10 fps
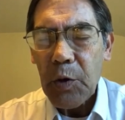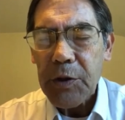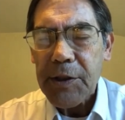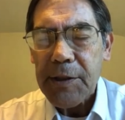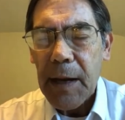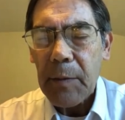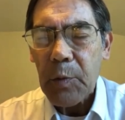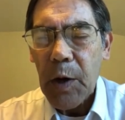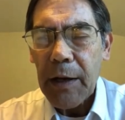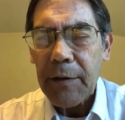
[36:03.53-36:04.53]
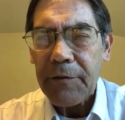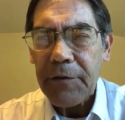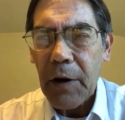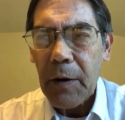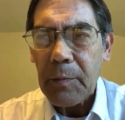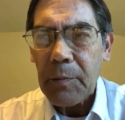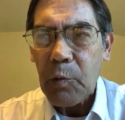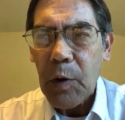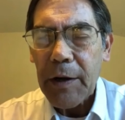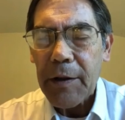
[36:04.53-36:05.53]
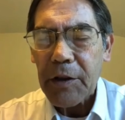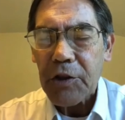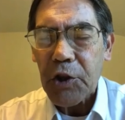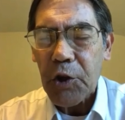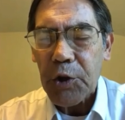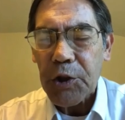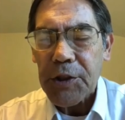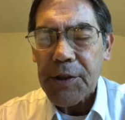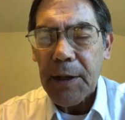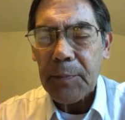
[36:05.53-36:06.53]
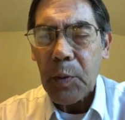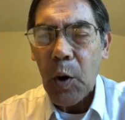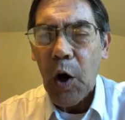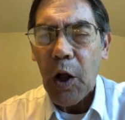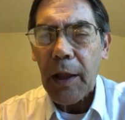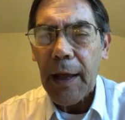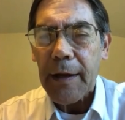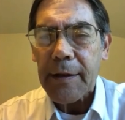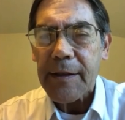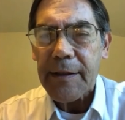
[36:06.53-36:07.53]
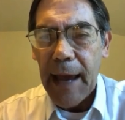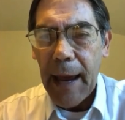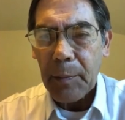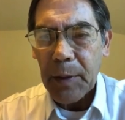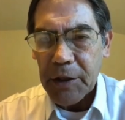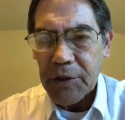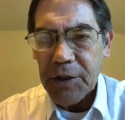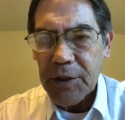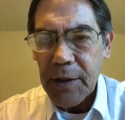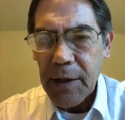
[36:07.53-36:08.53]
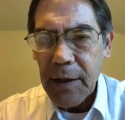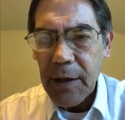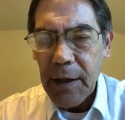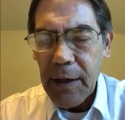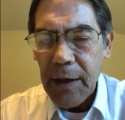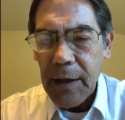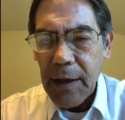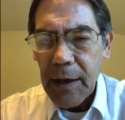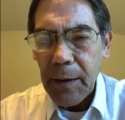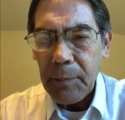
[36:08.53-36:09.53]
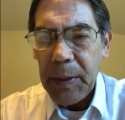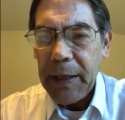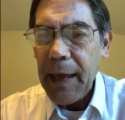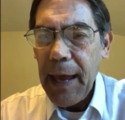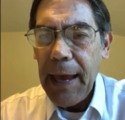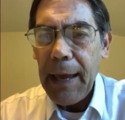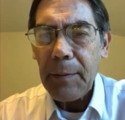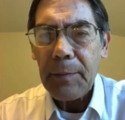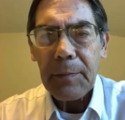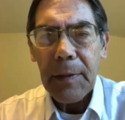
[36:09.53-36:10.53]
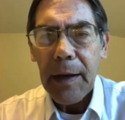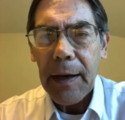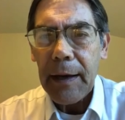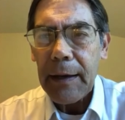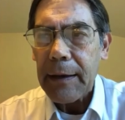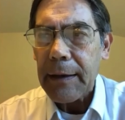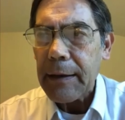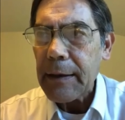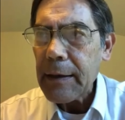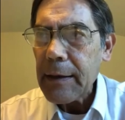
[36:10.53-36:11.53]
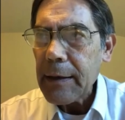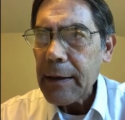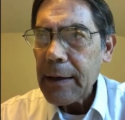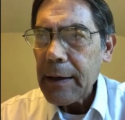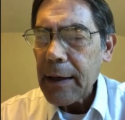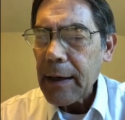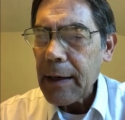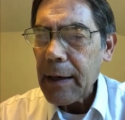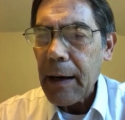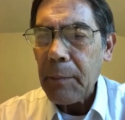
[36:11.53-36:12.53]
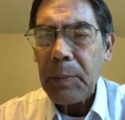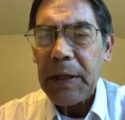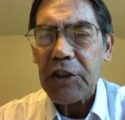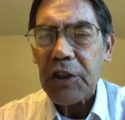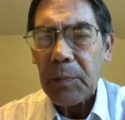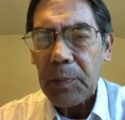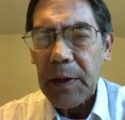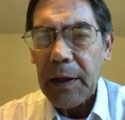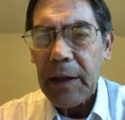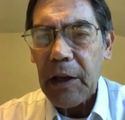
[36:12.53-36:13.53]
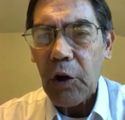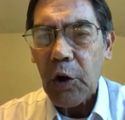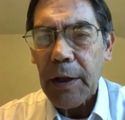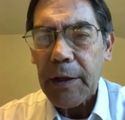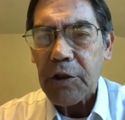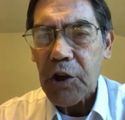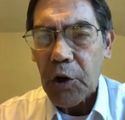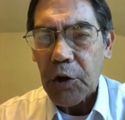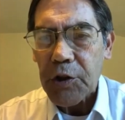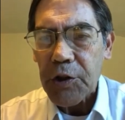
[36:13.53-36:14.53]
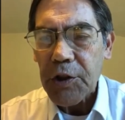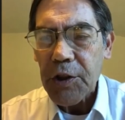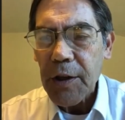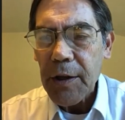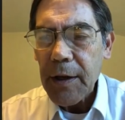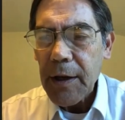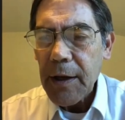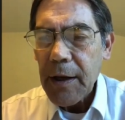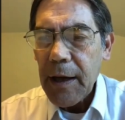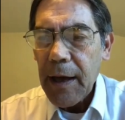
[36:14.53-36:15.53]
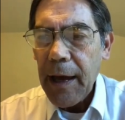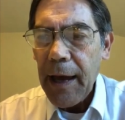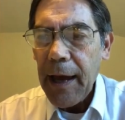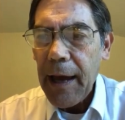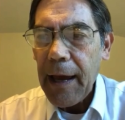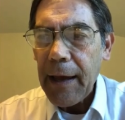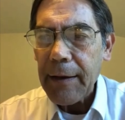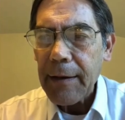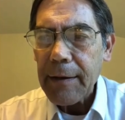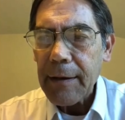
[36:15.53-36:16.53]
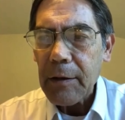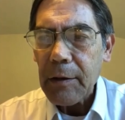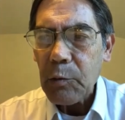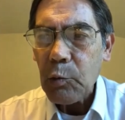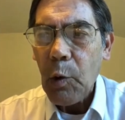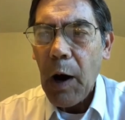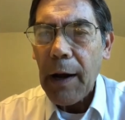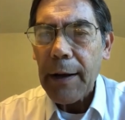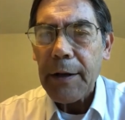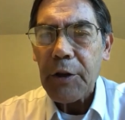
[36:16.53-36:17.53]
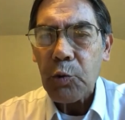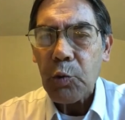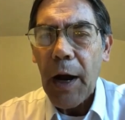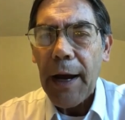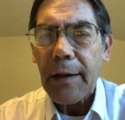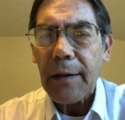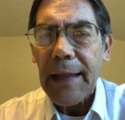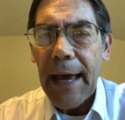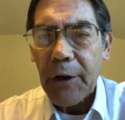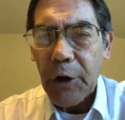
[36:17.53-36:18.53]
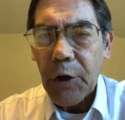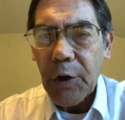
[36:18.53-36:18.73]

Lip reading: someone from one of the churches that Paul had established became a bishop in the early church and wanted to write a letter.